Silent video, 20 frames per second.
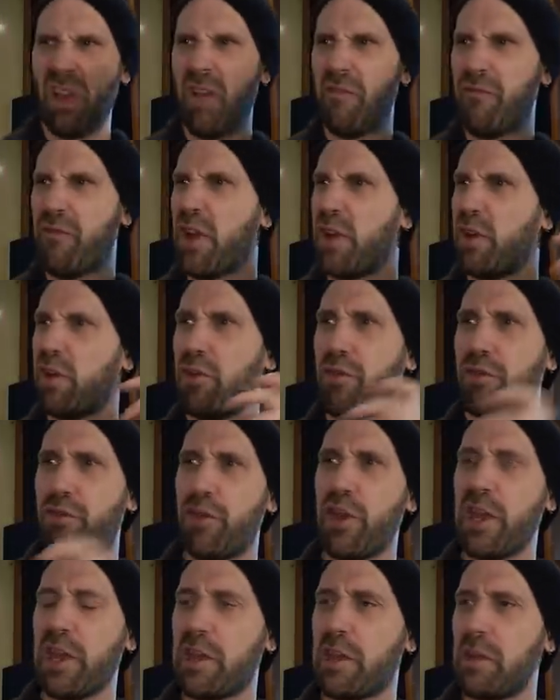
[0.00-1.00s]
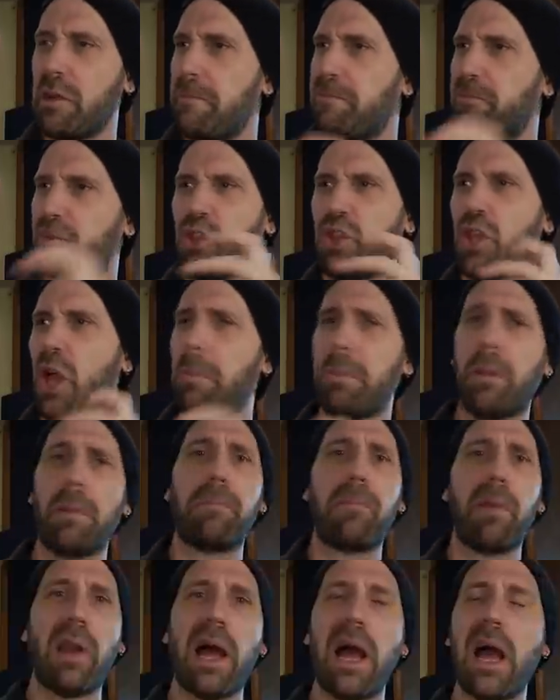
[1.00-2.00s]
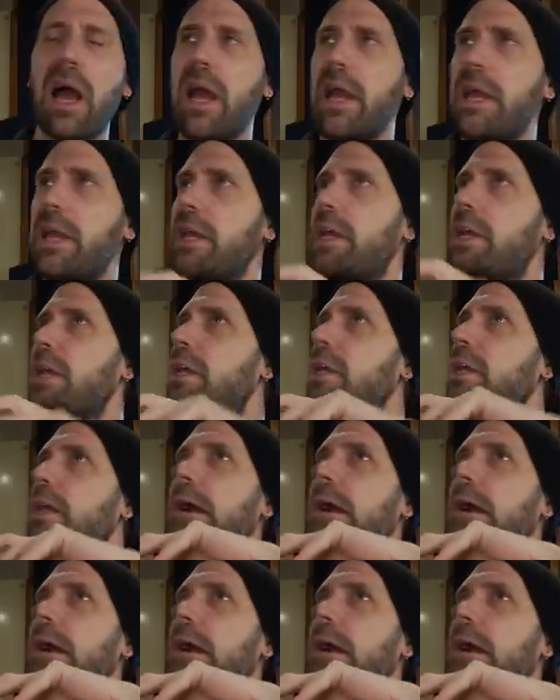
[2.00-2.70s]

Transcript: a very thick, double-ply,